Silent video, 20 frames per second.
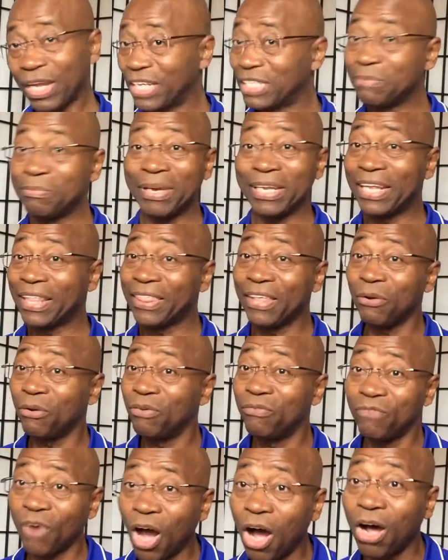Doesn't make the
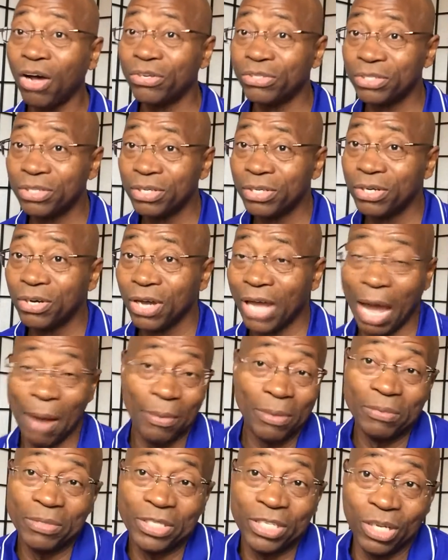theory fall.
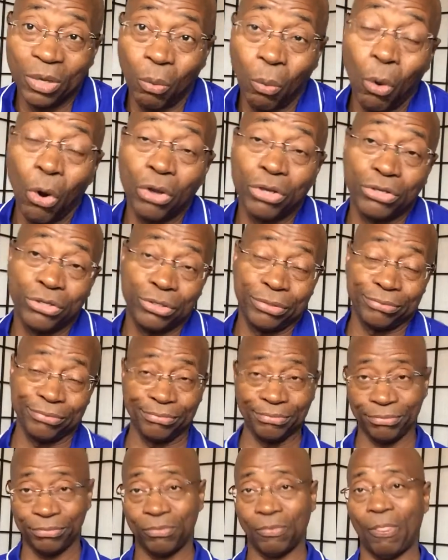capitalism still works.
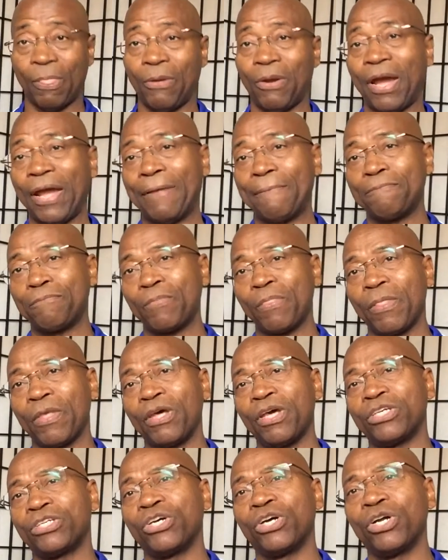Right?
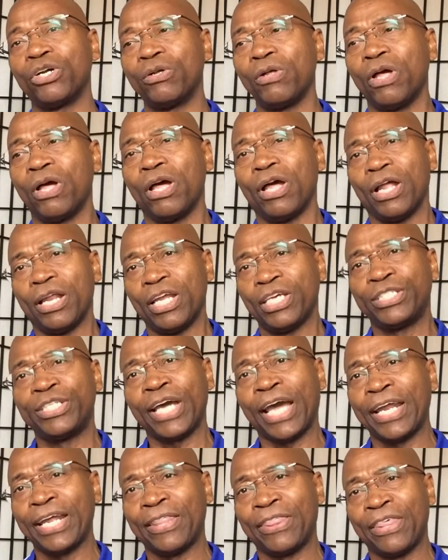So
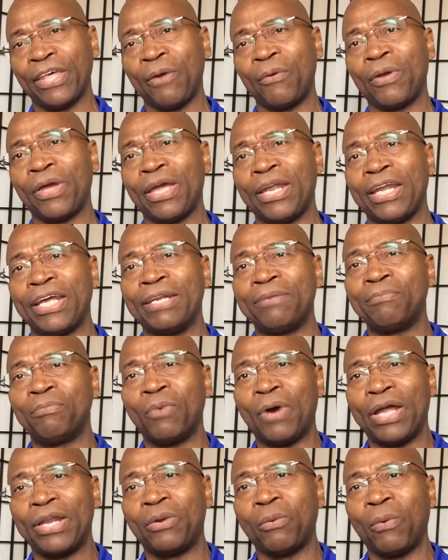let's look at the theory and
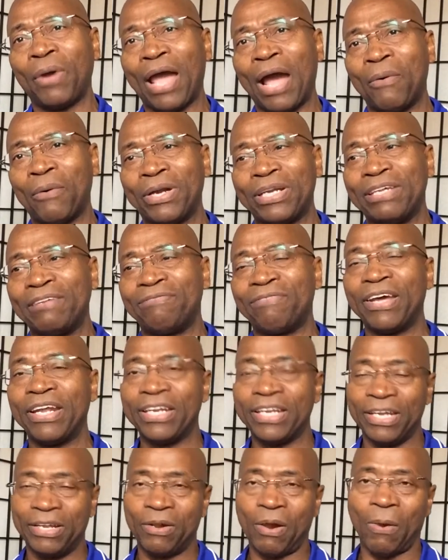then and the way I want to
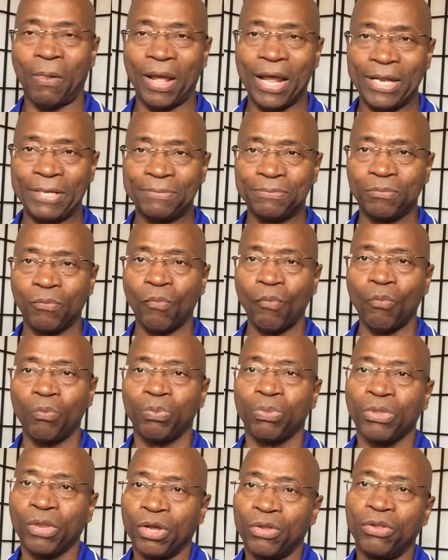defend it. All right?
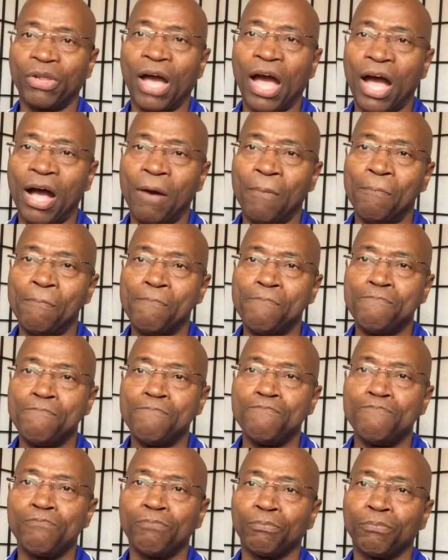
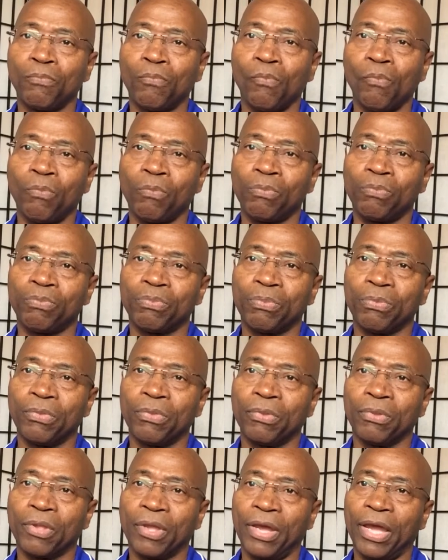Um,
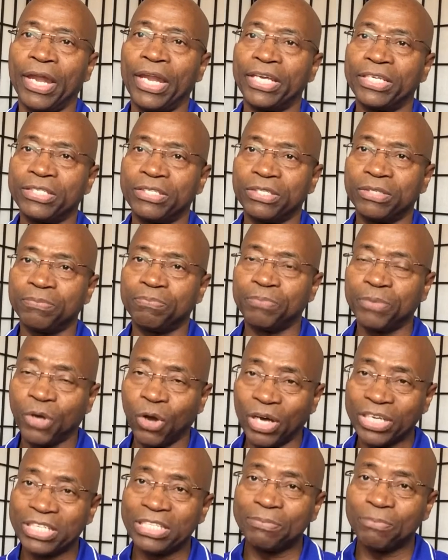and it's
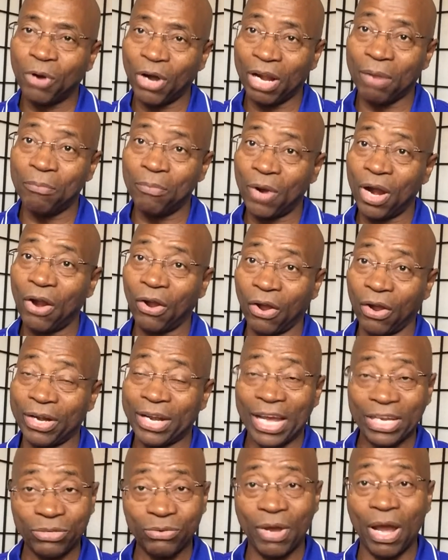because it's part of America,
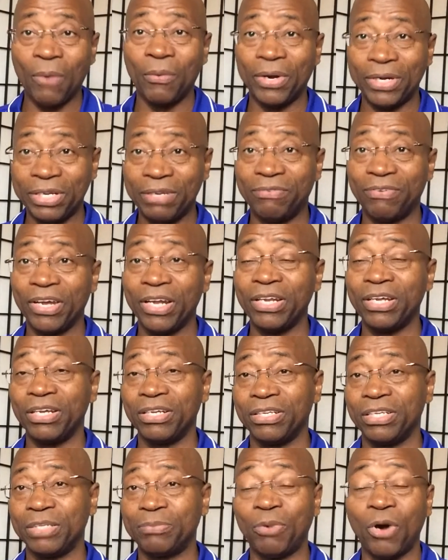that's what I want to defend
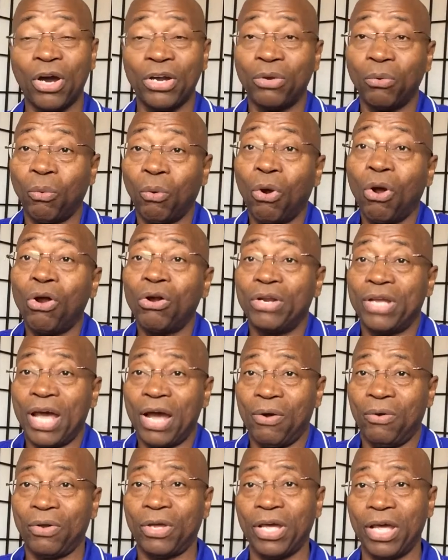it. It's part of the world
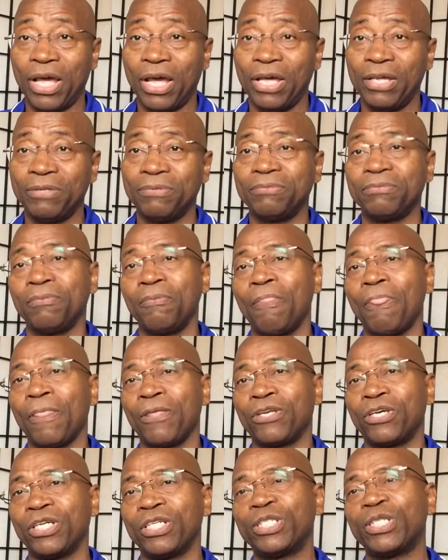now, okay?
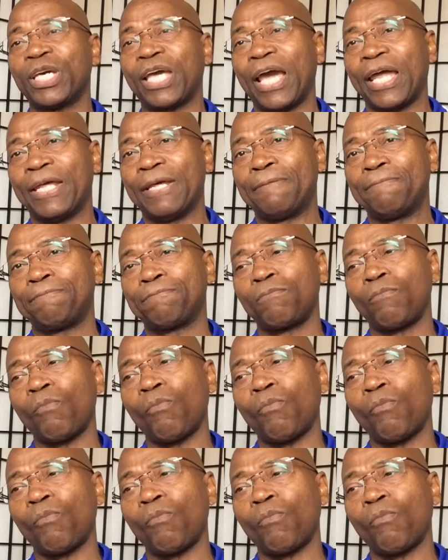So let's look at it.